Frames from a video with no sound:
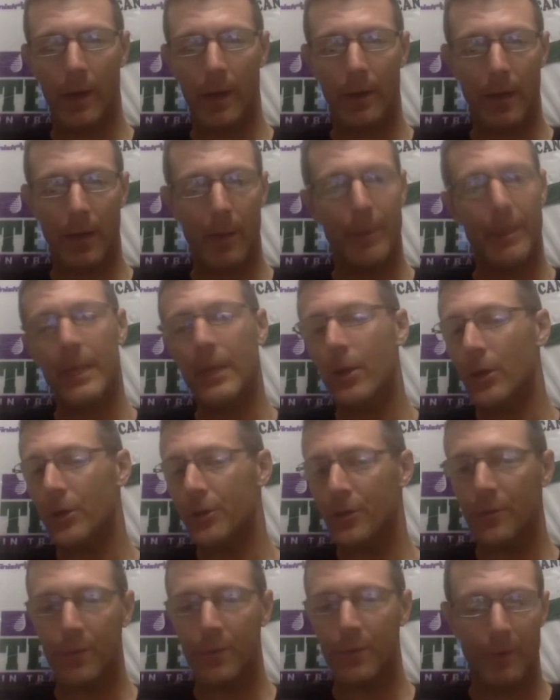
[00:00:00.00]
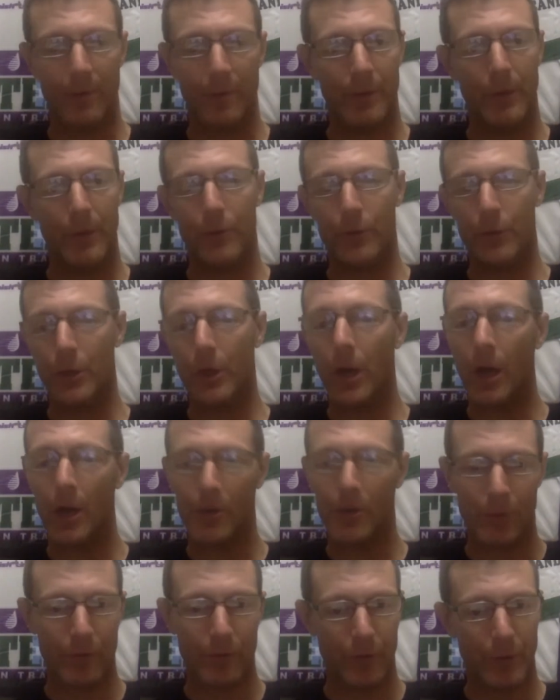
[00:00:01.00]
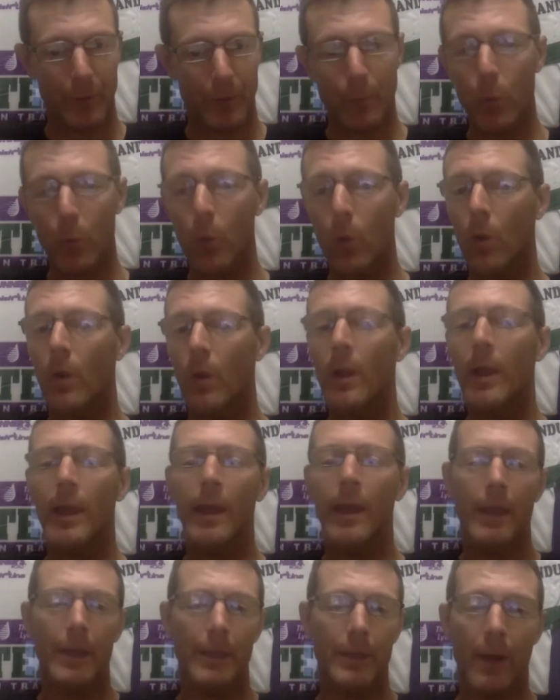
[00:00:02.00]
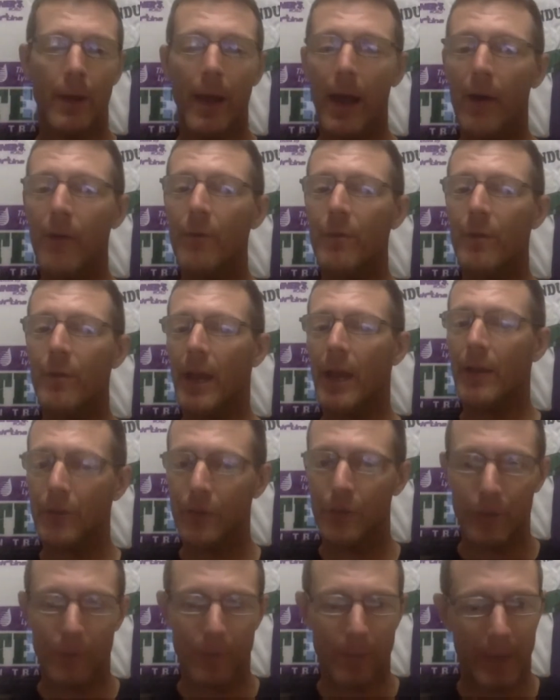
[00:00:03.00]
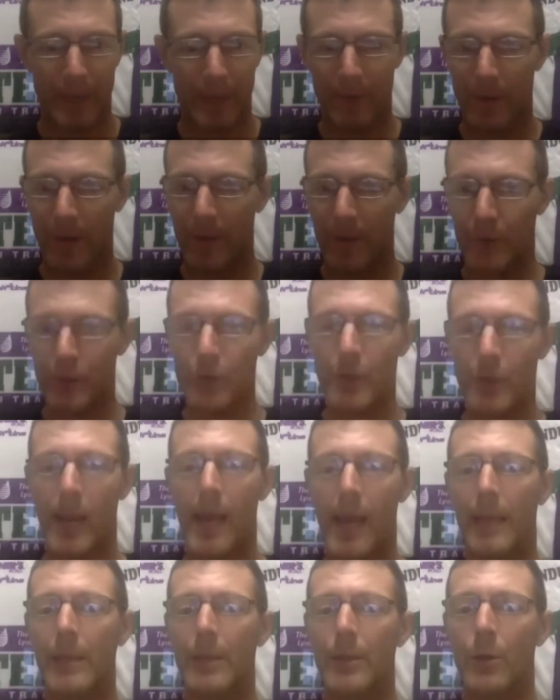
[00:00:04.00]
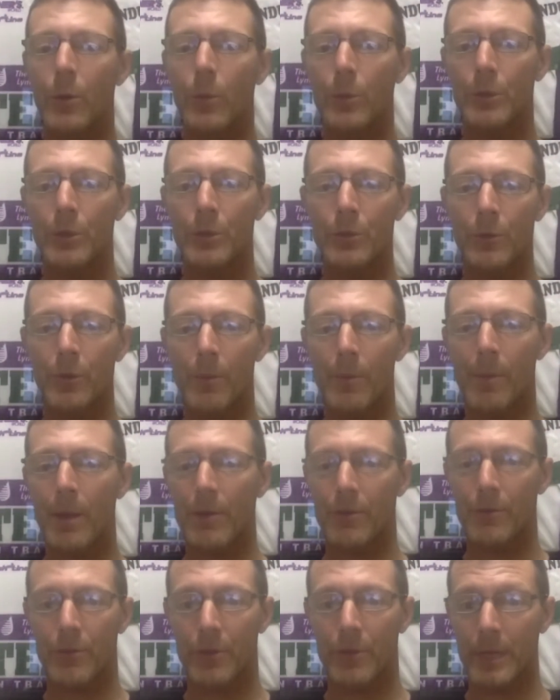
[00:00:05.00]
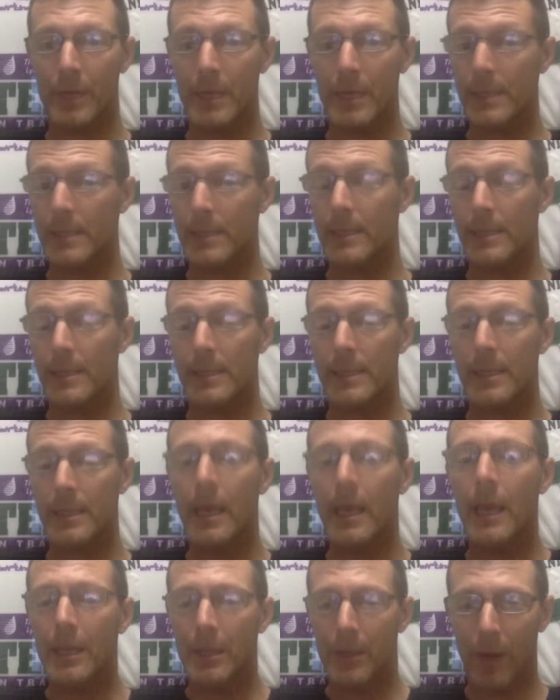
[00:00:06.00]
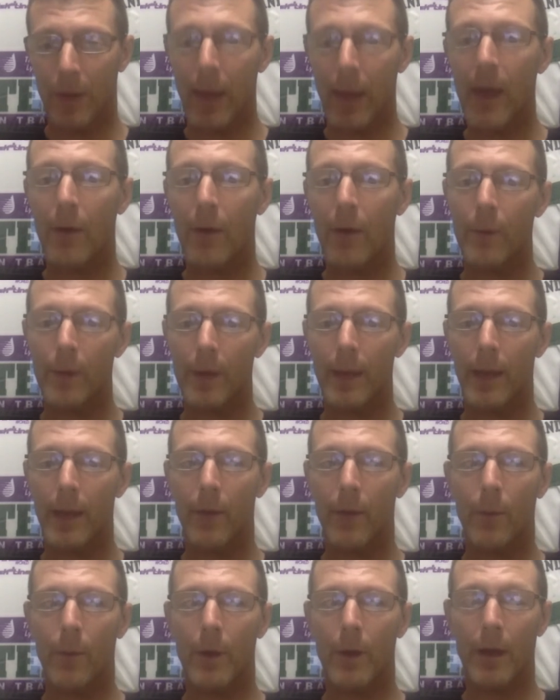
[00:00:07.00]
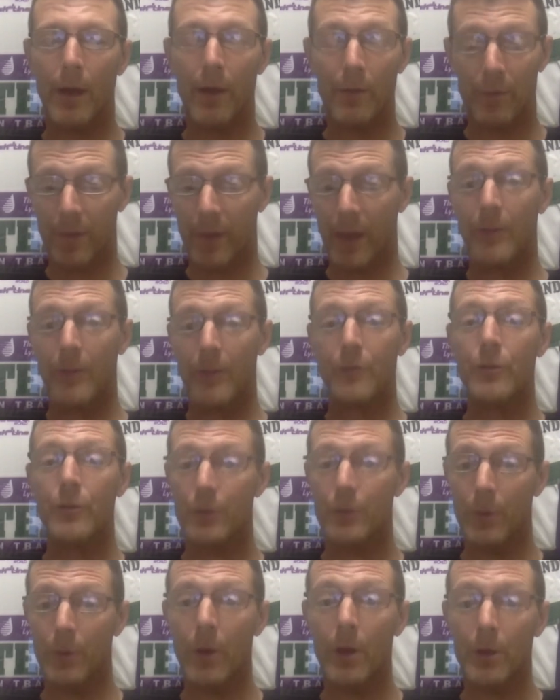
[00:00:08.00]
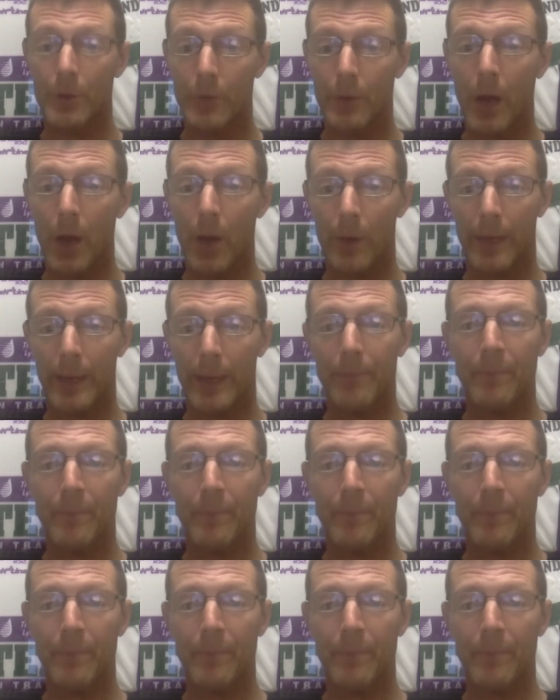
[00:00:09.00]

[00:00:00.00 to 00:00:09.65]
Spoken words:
coming in on your 50s or your 100s in the pool. How fast are you running around the track? When you do a measured distance, how fast are you going?